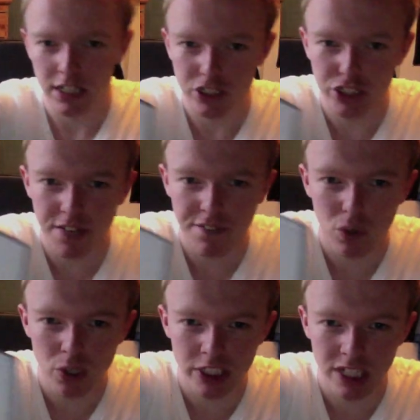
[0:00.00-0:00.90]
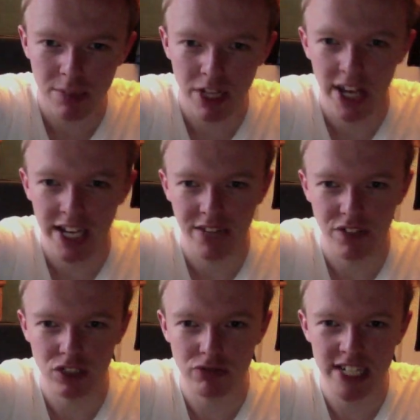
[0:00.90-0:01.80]
Jet Force Gemini, another
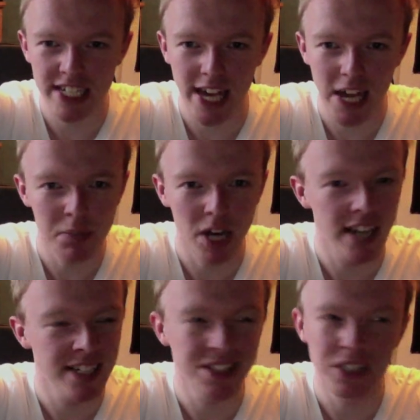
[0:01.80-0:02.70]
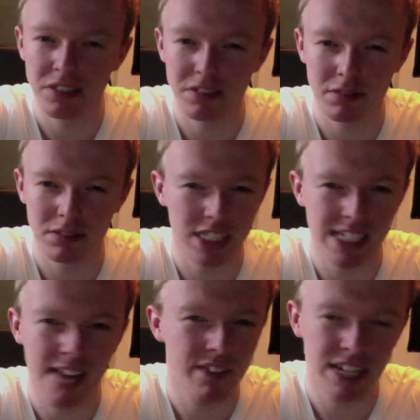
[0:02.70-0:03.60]
great game that I don't
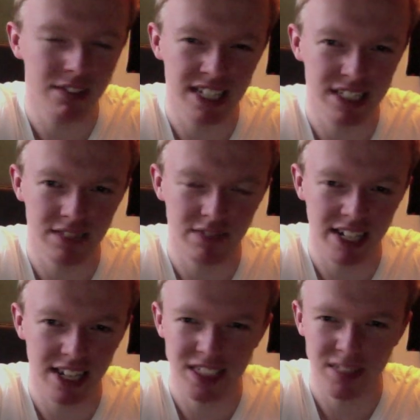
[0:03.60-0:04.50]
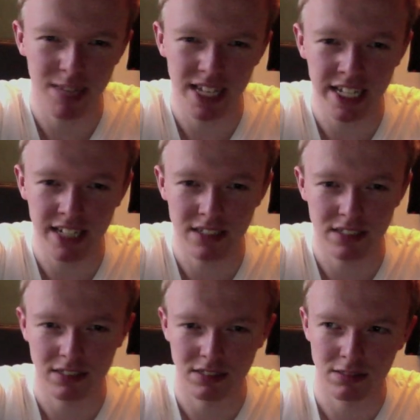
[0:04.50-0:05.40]
have any recollection of playing.
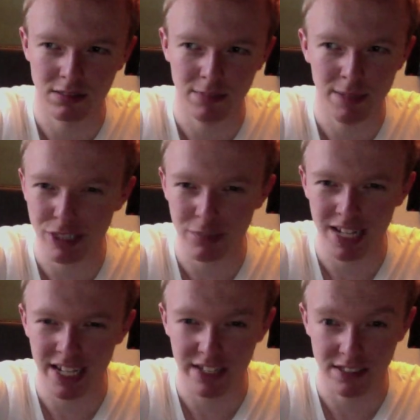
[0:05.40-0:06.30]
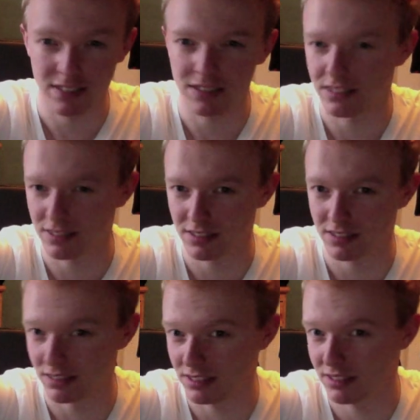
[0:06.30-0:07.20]
Maybe I should play it.
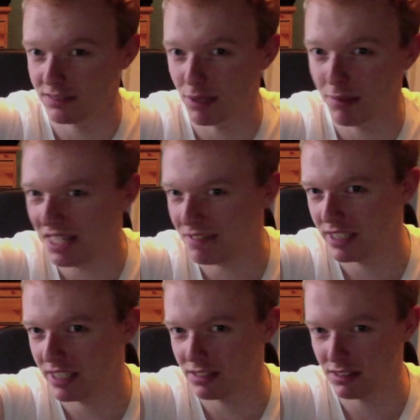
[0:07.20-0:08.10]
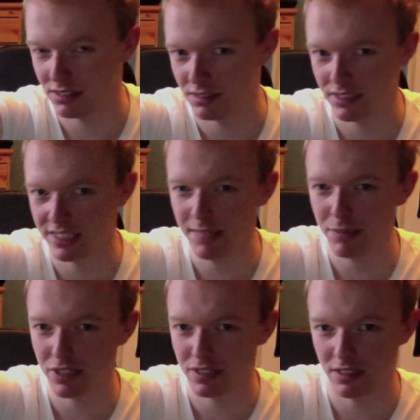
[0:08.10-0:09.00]
Oh, probably, right? It seems
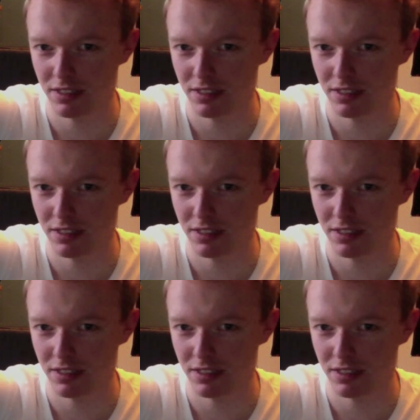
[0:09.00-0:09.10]
good.